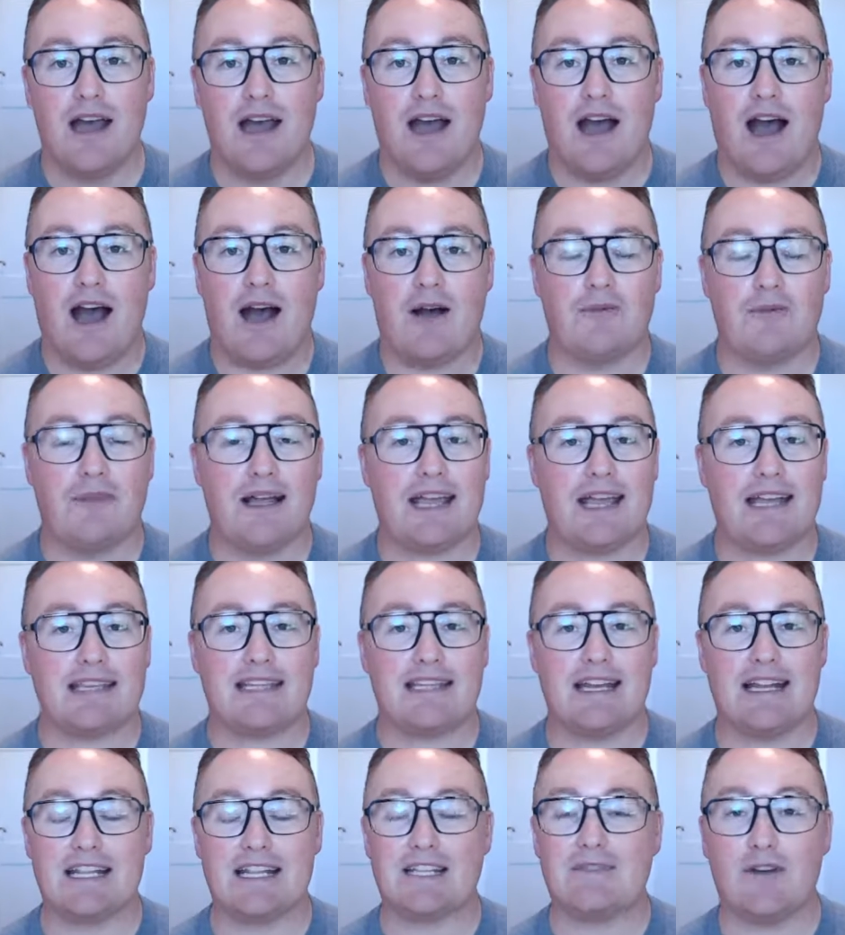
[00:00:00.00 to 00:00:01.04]
Like I
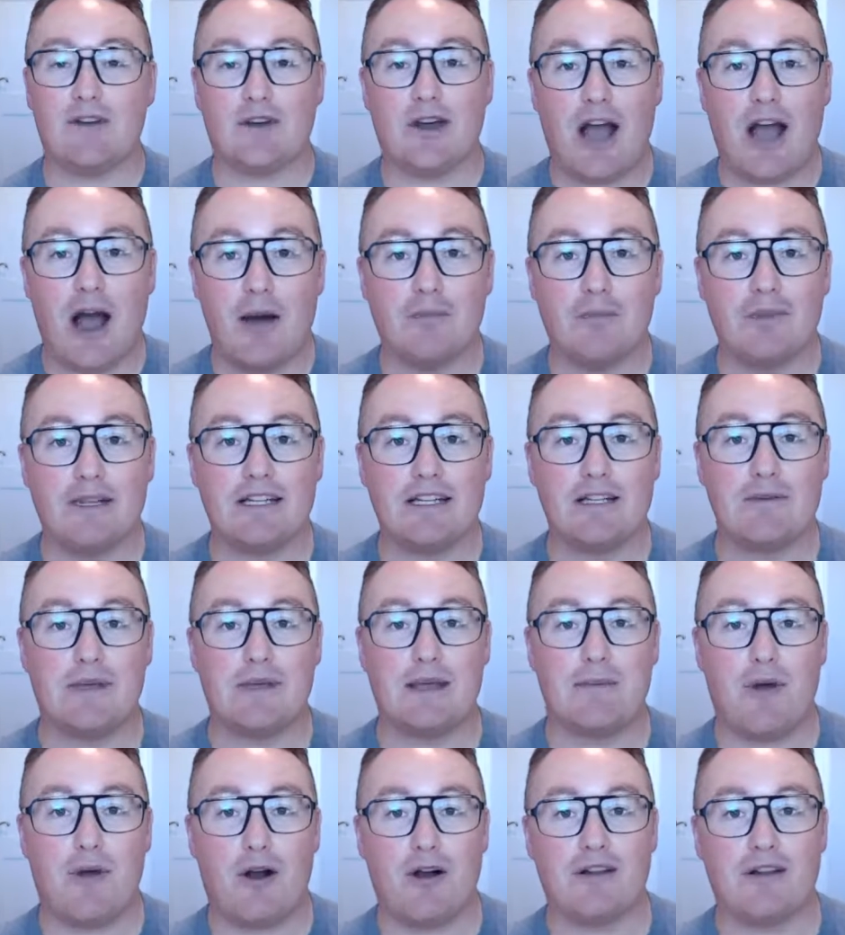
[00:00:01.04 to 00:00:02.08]
said, it's very humbling to be
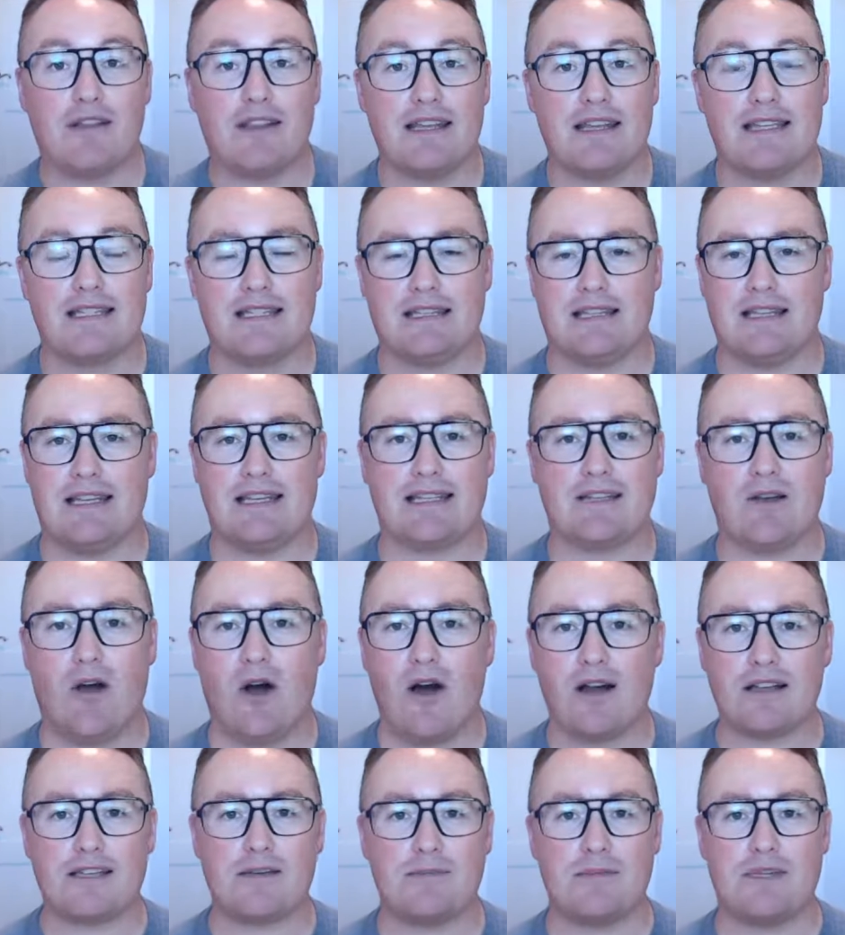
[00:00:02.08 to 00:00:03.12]
a part of this
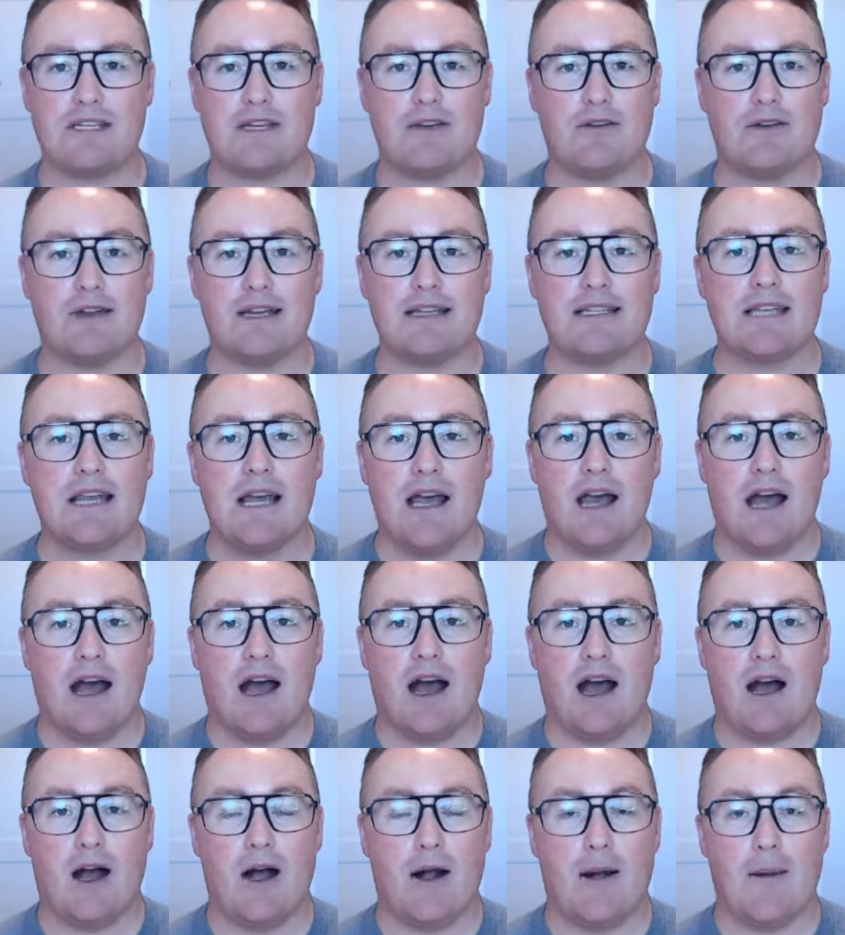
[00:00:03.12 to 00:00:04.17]
awesome series.
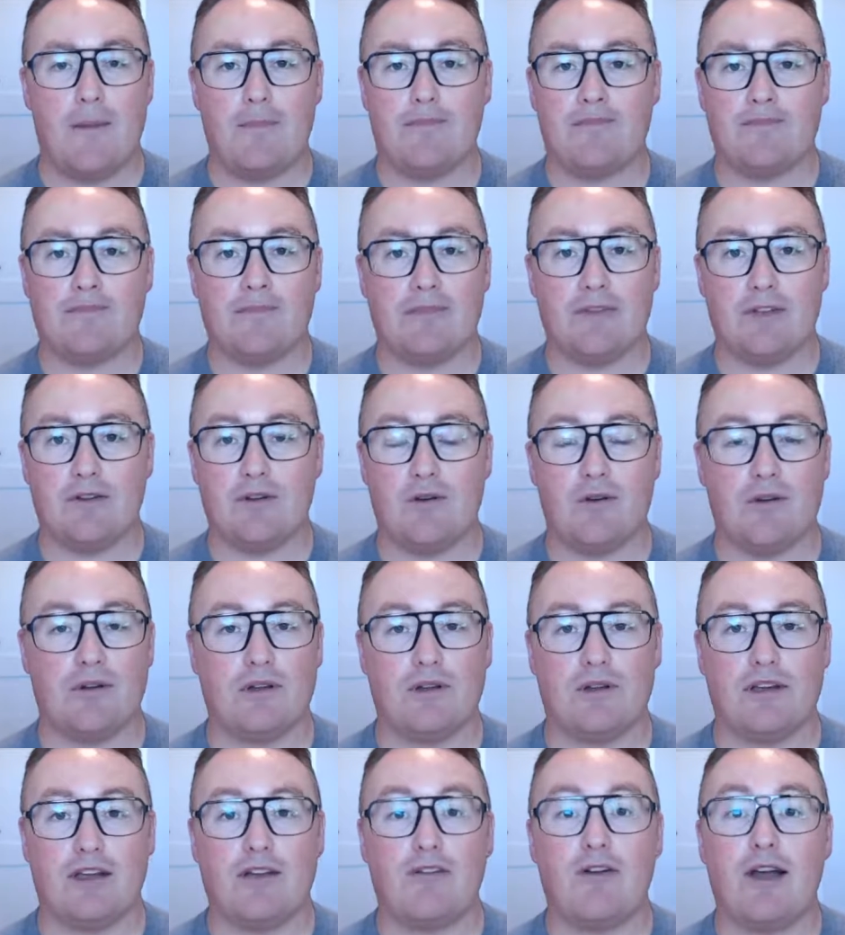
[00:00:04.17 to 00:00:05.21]

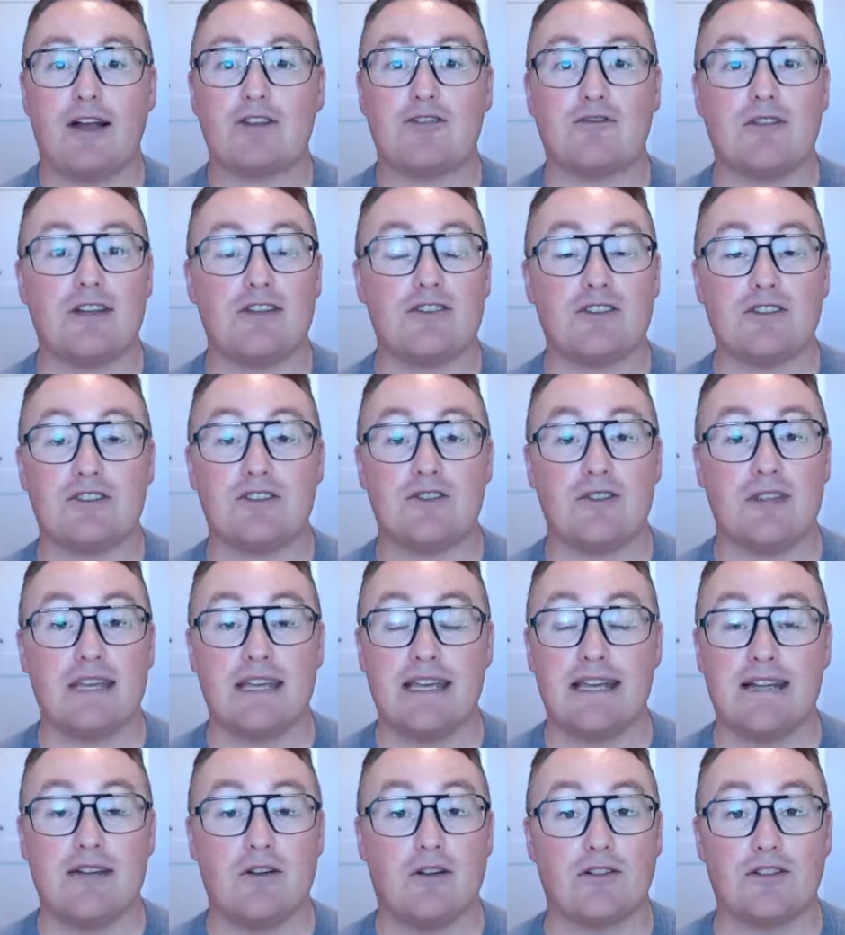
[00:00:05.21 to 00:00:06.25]
Congratulations to the
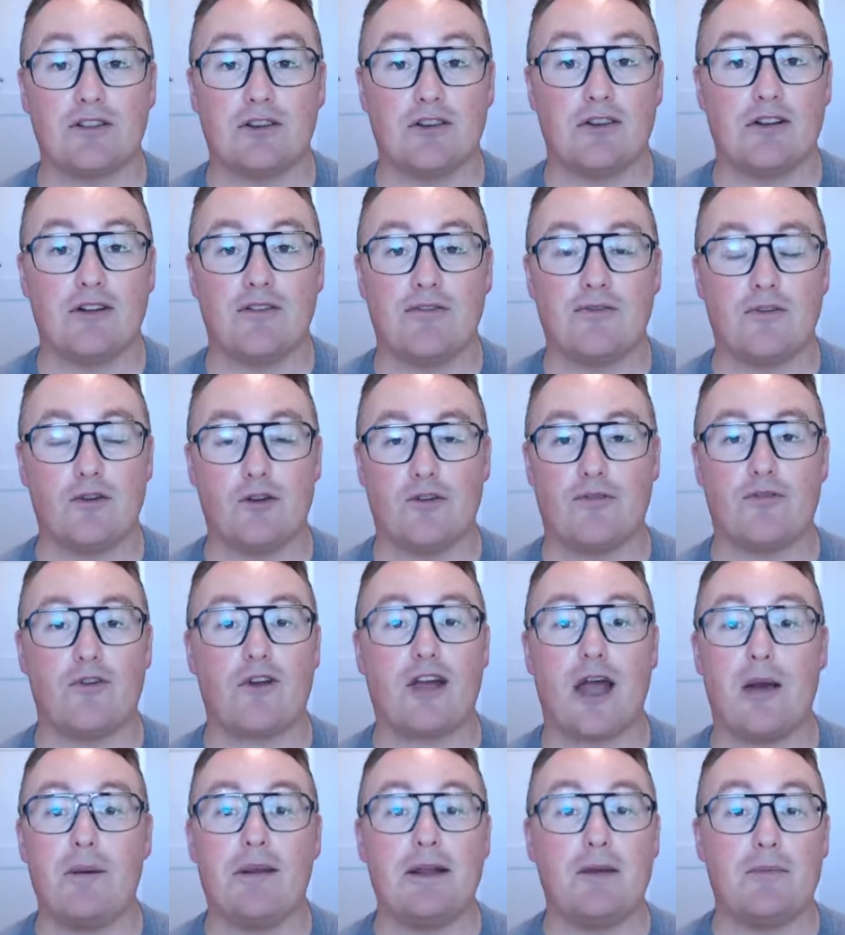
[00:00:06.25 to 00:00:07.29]
Eden Alternative for
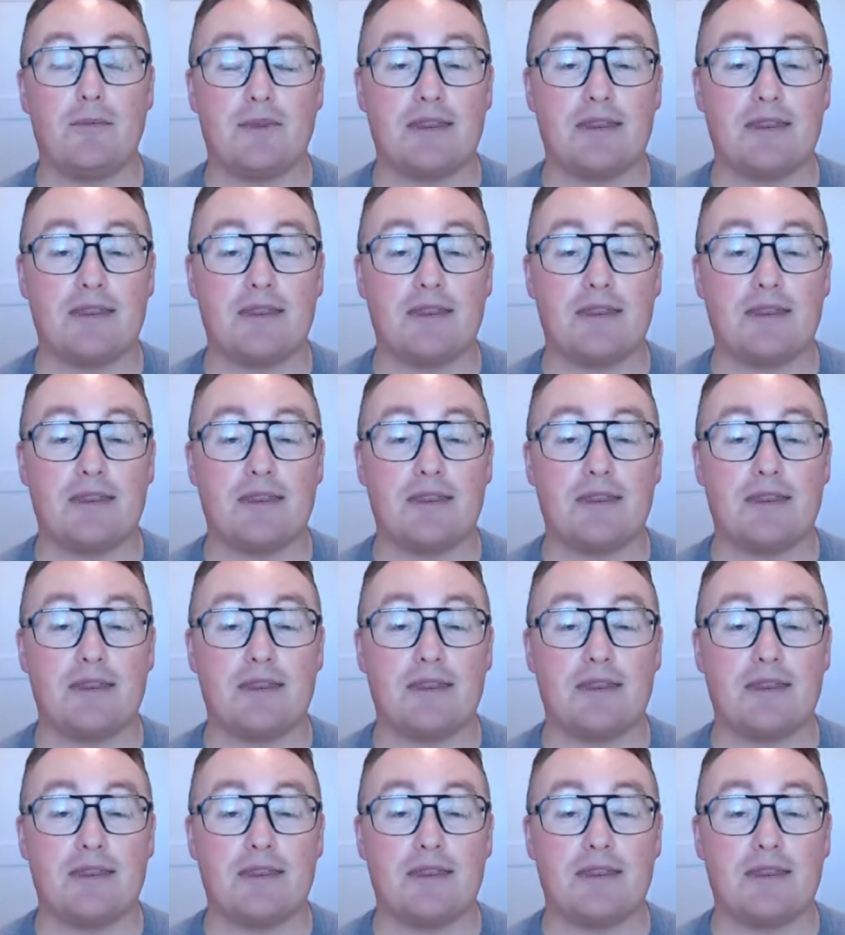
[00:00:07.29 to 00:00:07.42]
coming up with